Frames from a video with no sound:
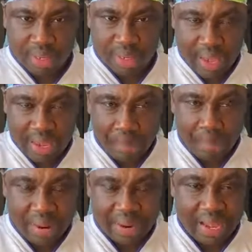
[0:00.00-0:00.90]
e ya
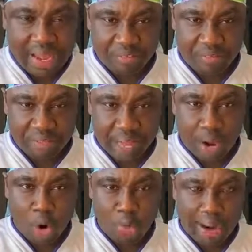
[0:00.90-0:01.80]
American government
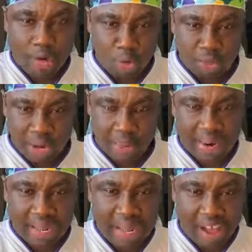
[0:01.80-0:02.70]
or running lottery na
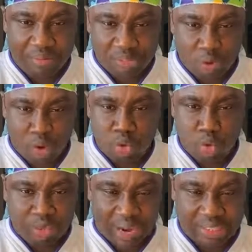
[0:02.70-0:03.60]
American government no onu twa
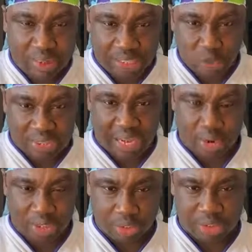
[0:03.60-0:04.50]
na se wan ji wiska na o
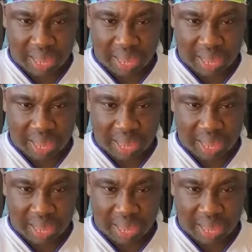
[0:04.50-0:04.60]
ji wiska